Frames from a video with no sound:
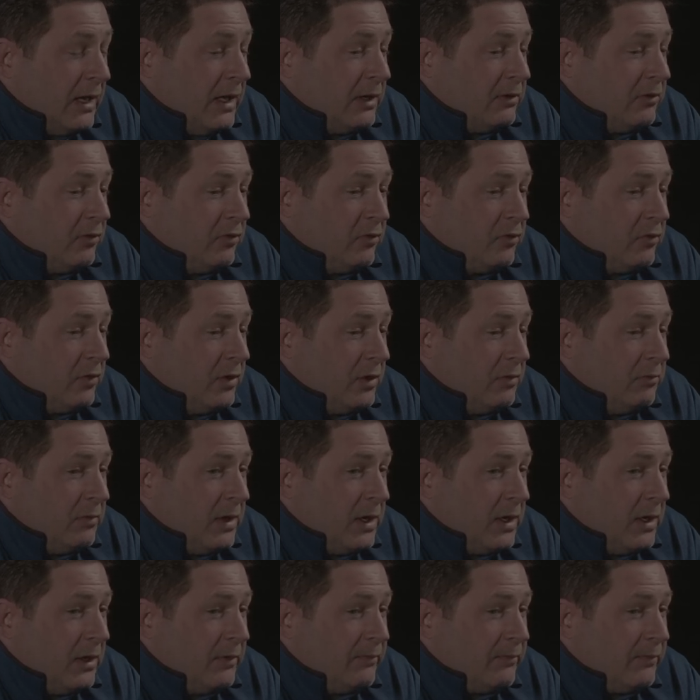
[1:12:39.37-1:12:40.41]
I like to trip,
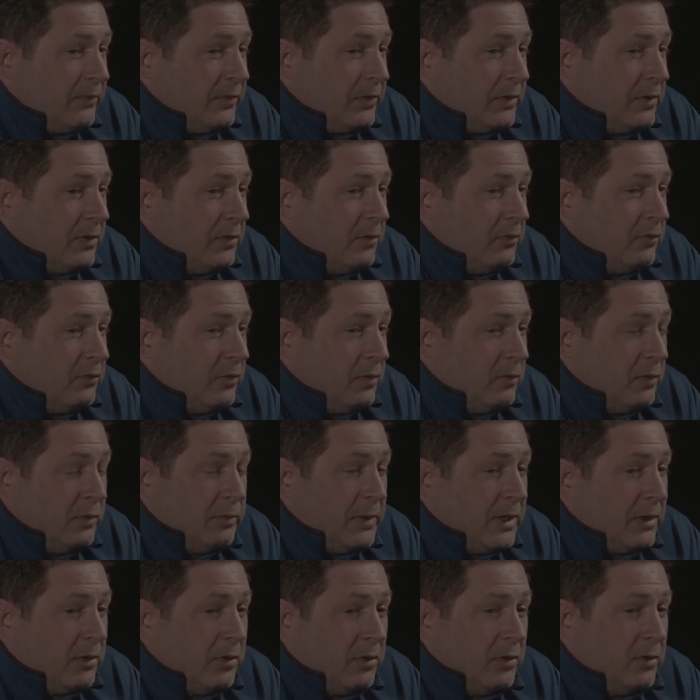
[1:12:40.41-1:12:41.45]
man. Trip
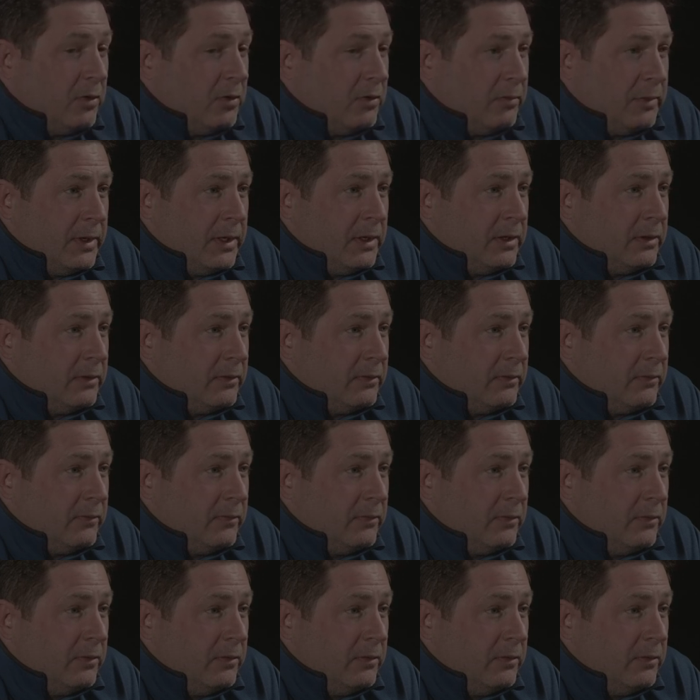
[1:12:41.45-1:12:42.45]
with my girl, man.